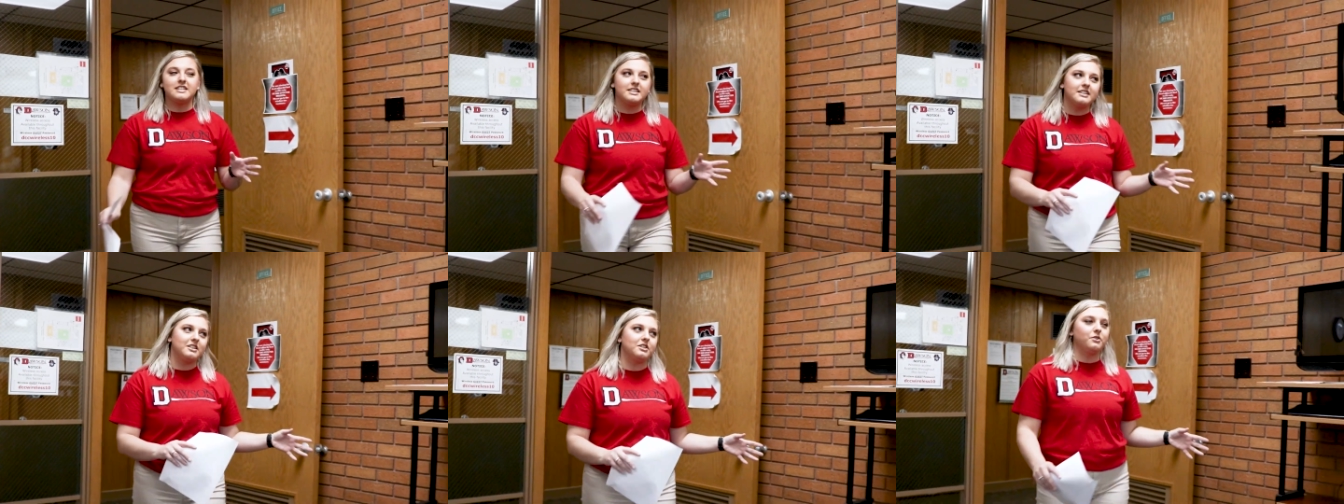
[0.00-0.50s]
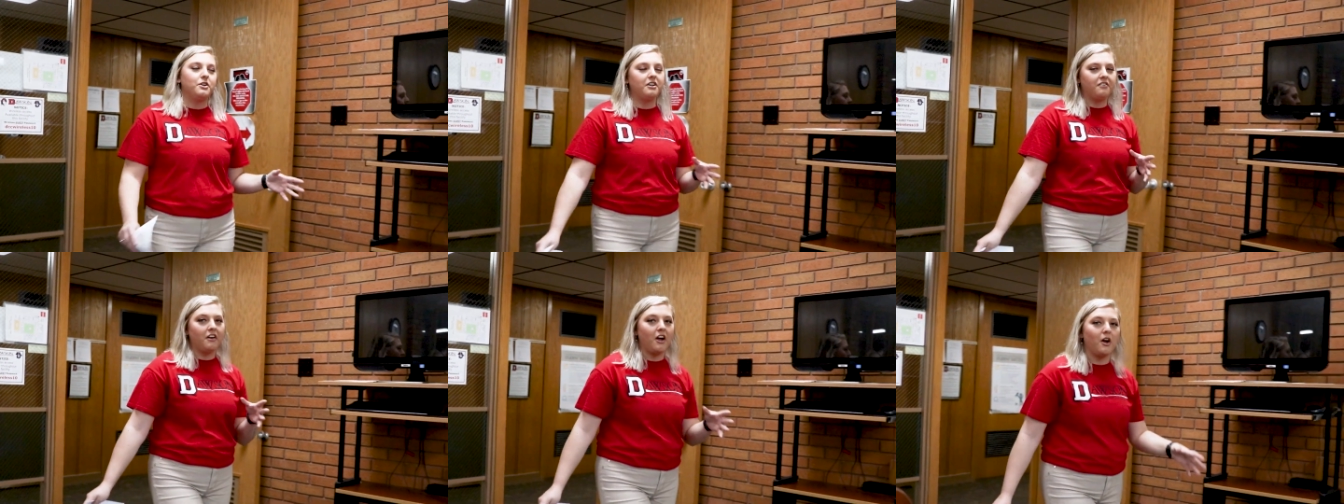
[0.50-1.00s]
This is sort
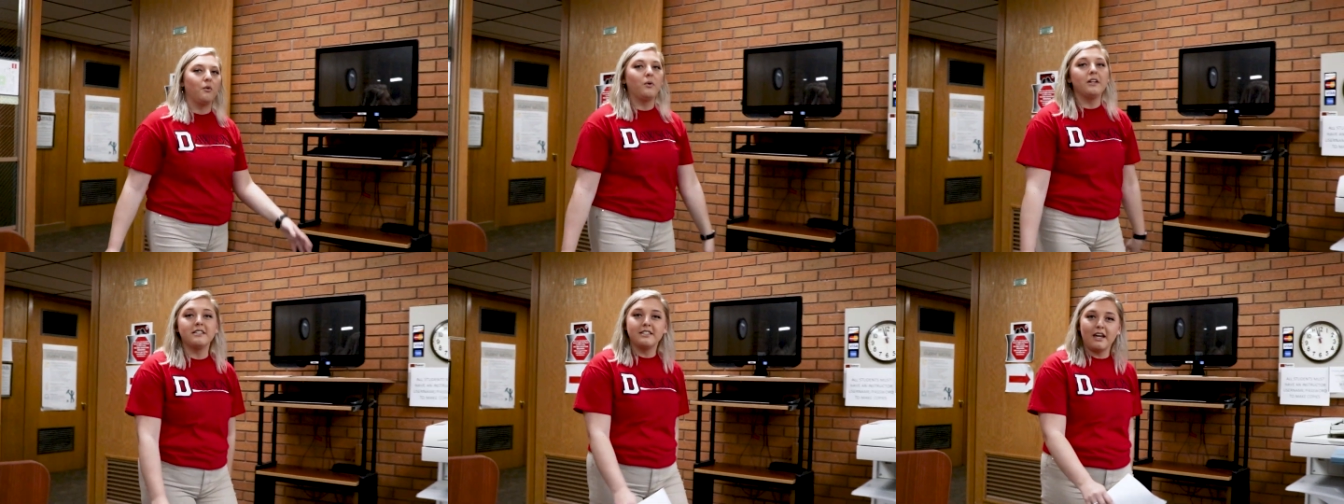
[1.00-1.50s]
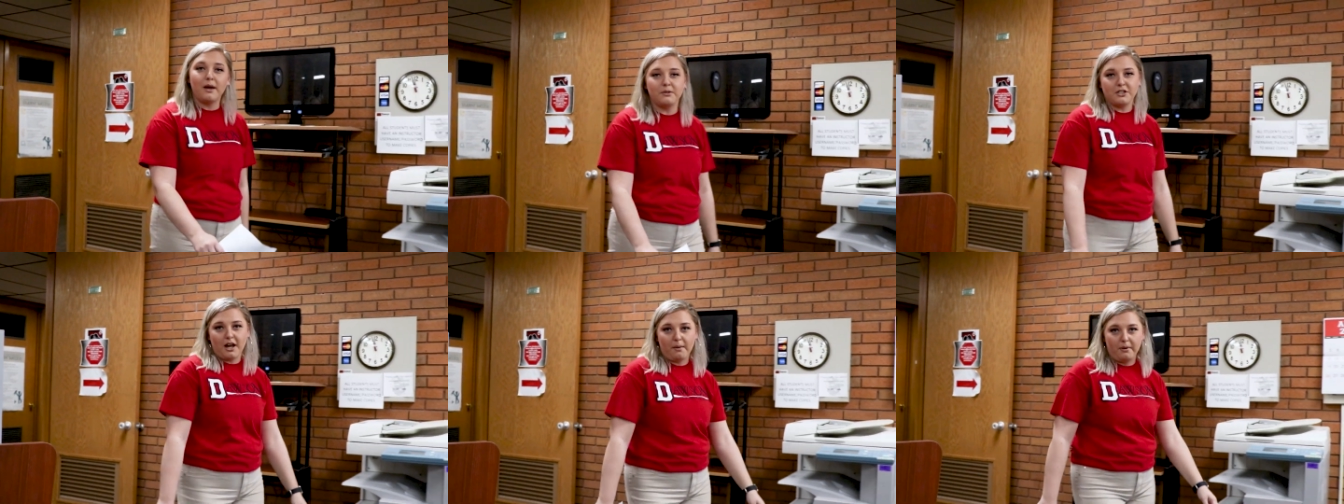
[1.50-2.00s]
of our one-stop
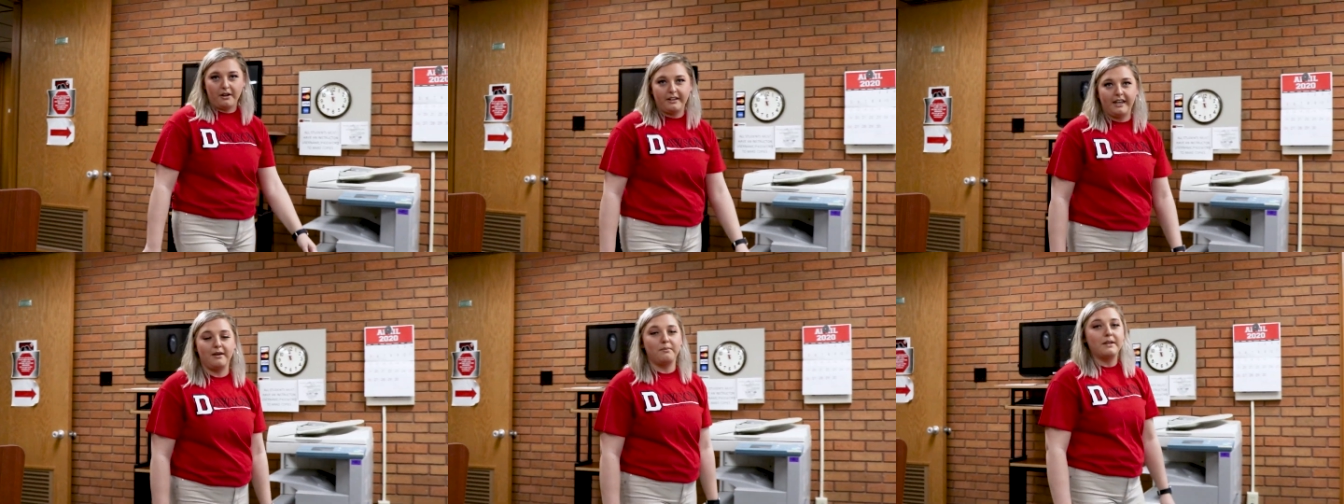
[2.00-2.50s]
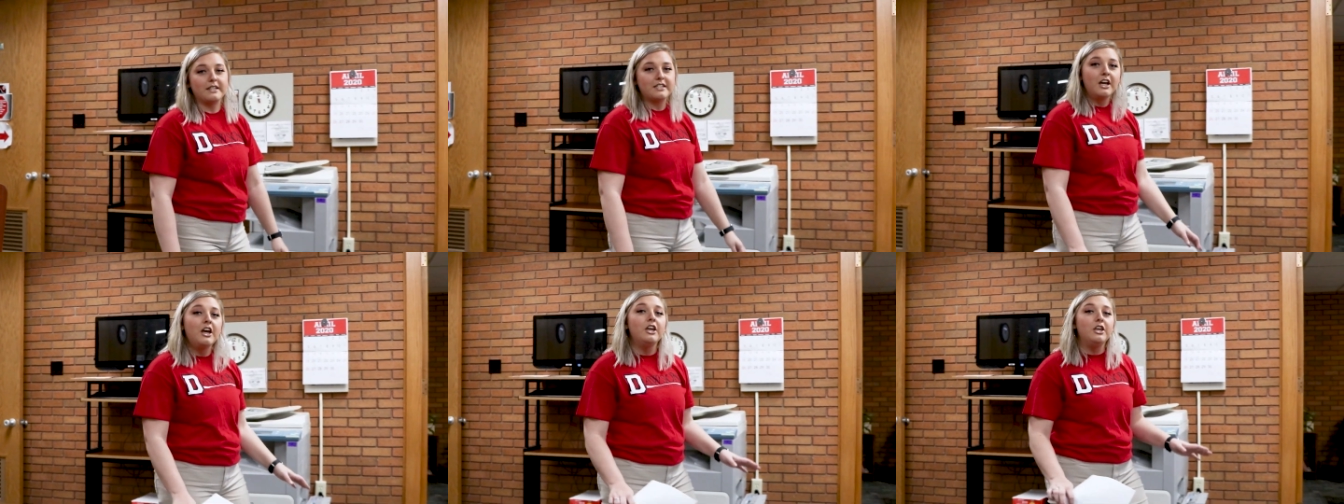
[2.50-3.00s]
shop on campus.
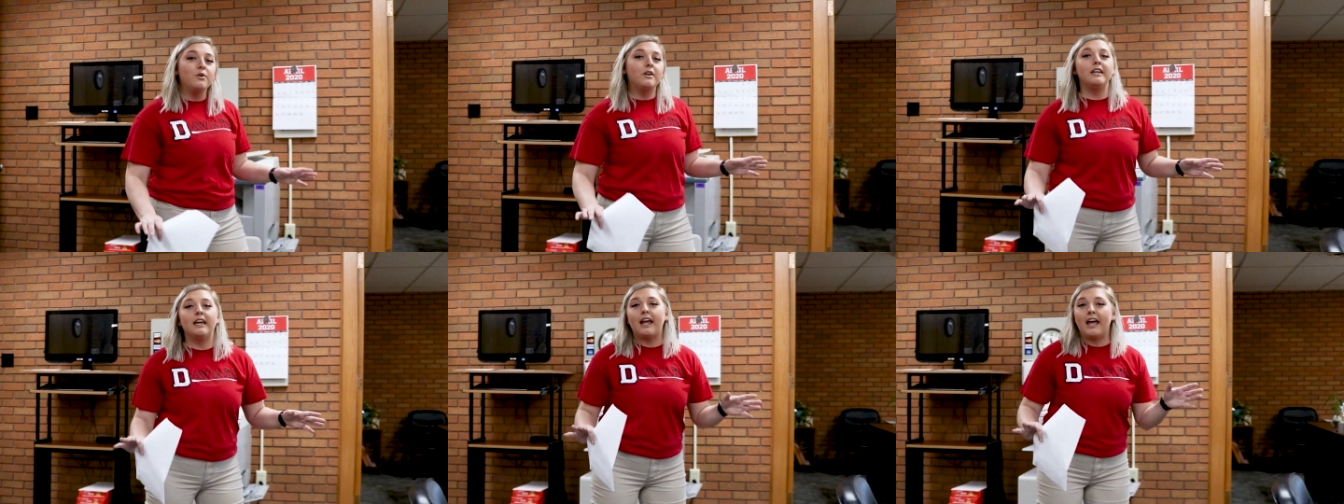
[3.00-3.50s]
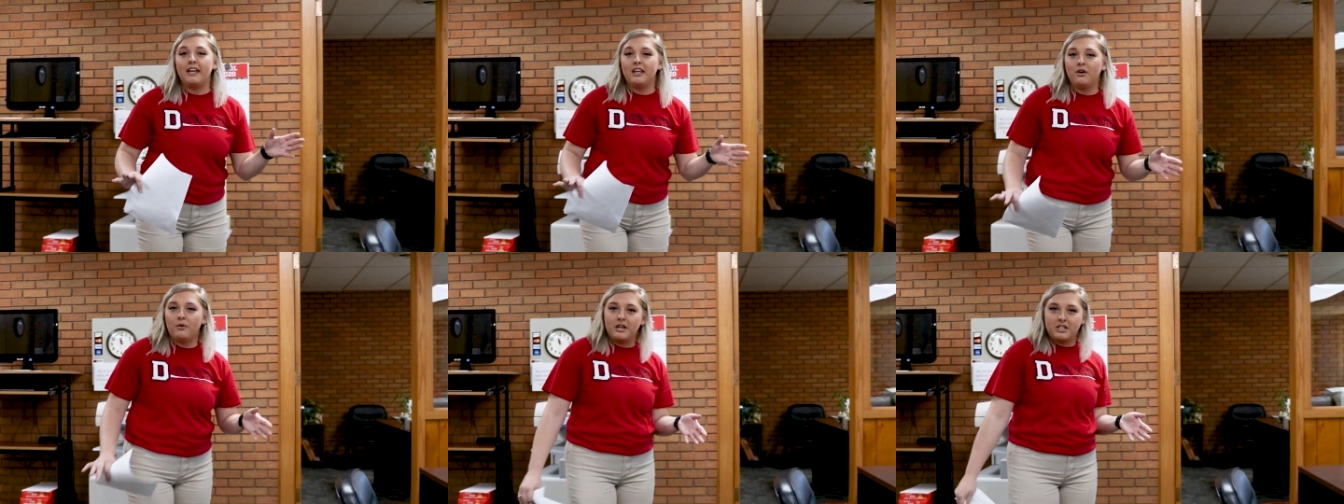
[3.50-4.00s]
You can get
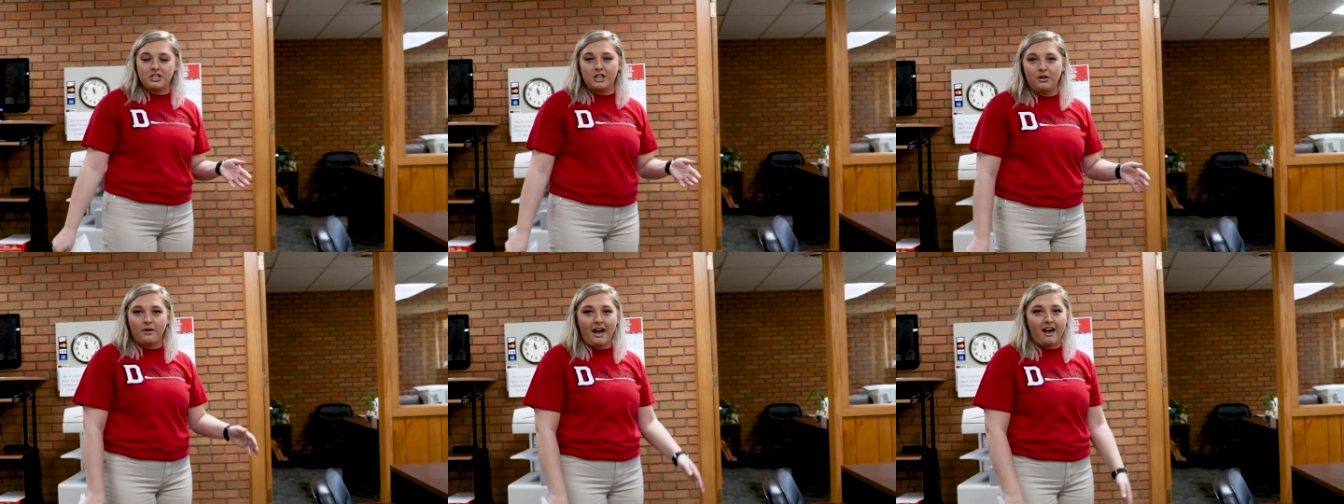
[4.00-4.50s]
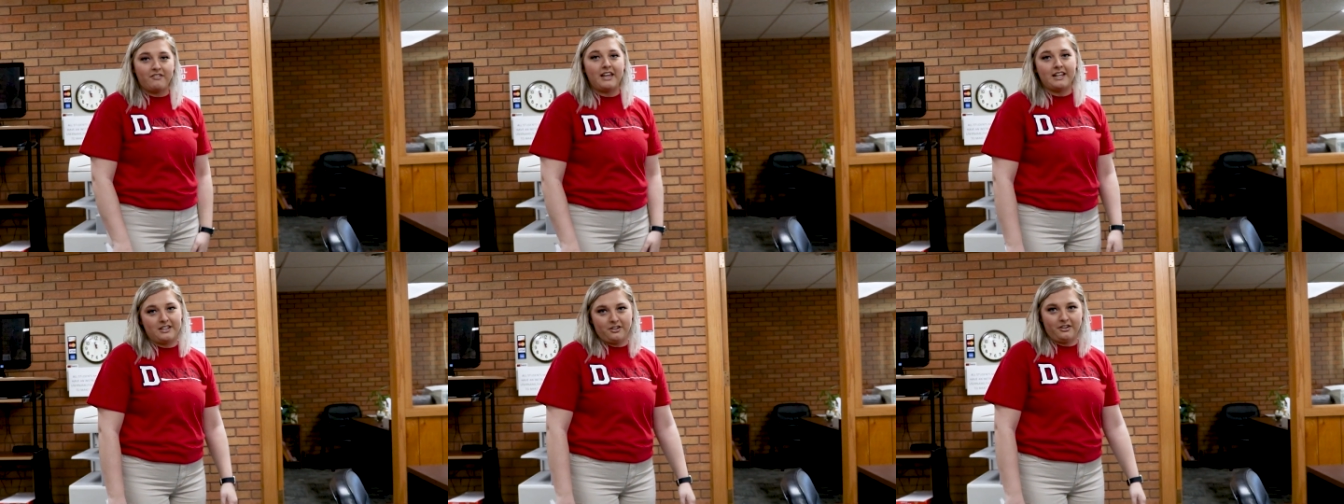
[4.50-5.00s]
any question you have
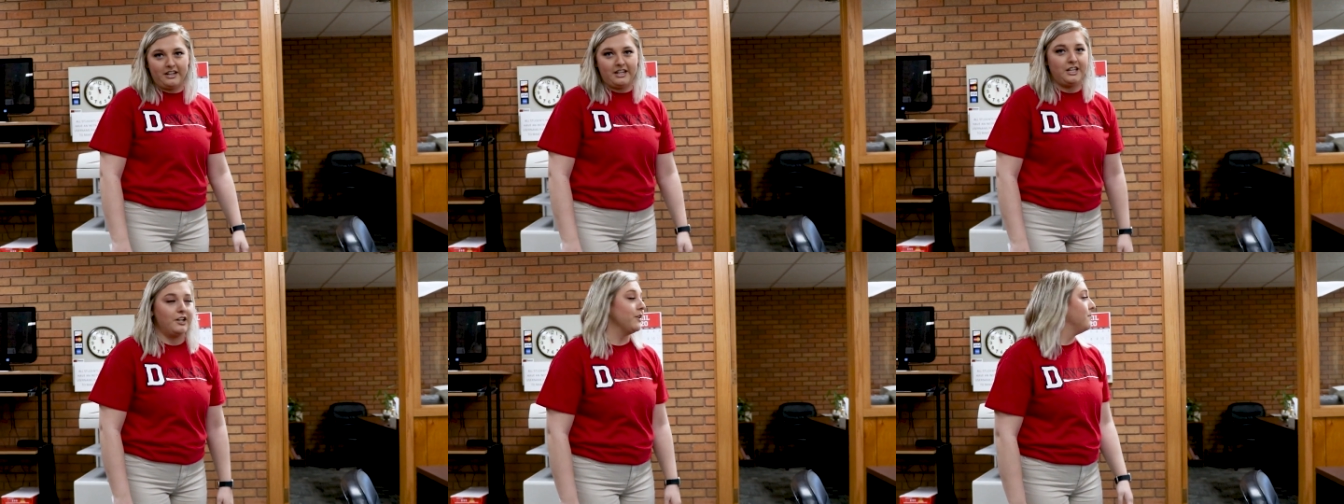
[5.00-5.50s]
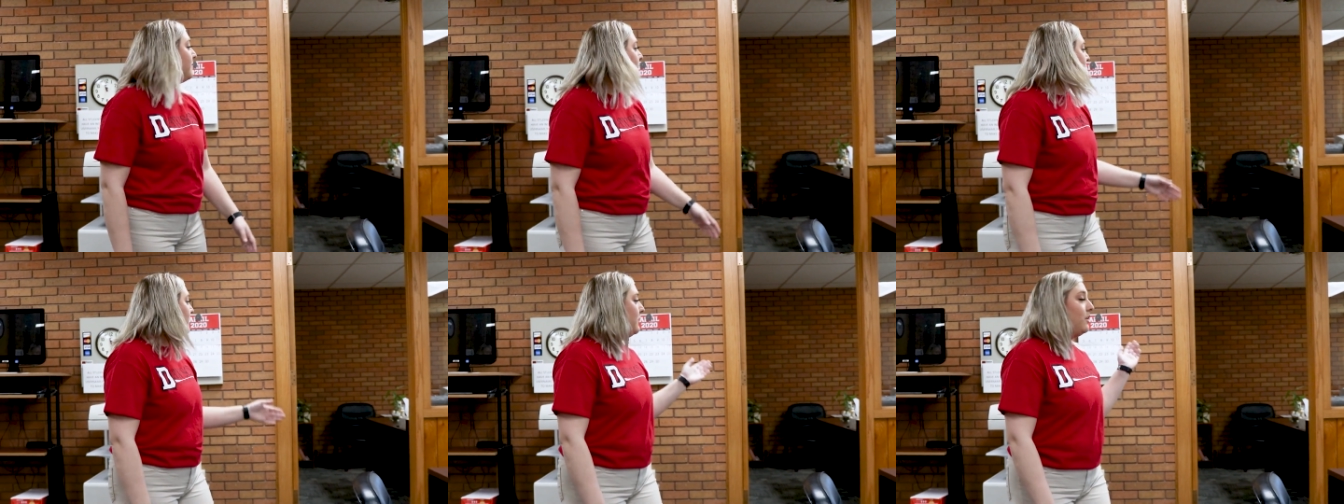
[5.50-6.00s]
answered in here.
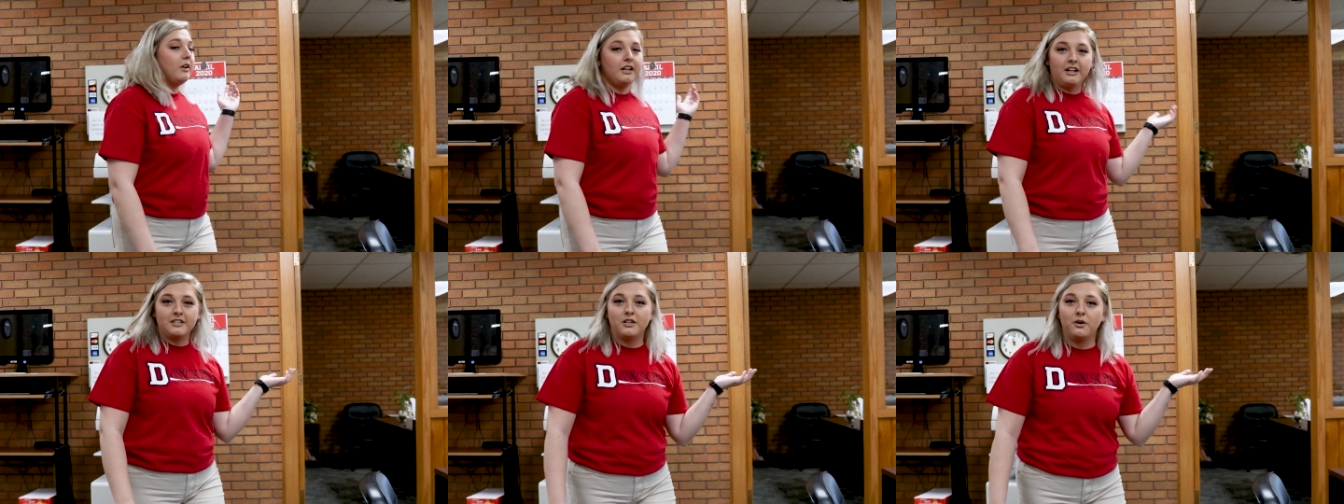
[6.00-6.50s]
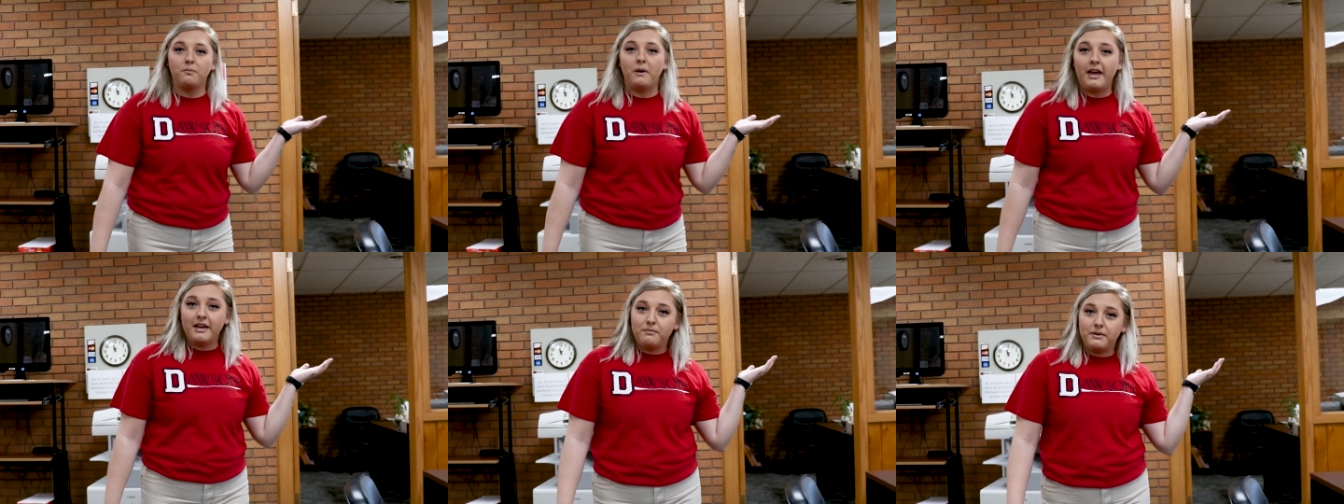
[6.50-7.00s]
You can also
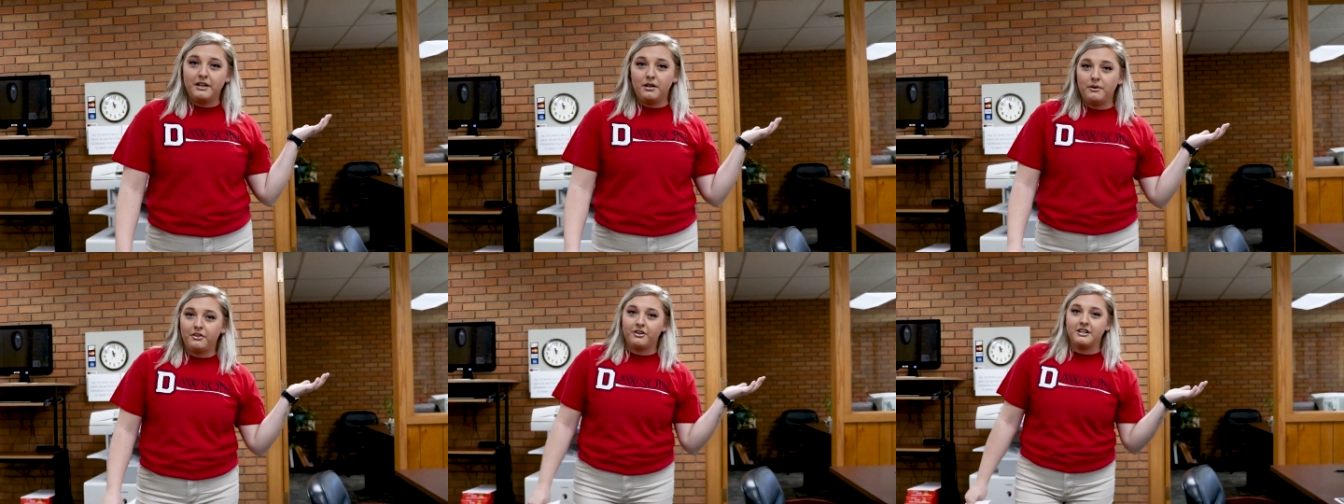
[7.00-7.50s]
pay a bill with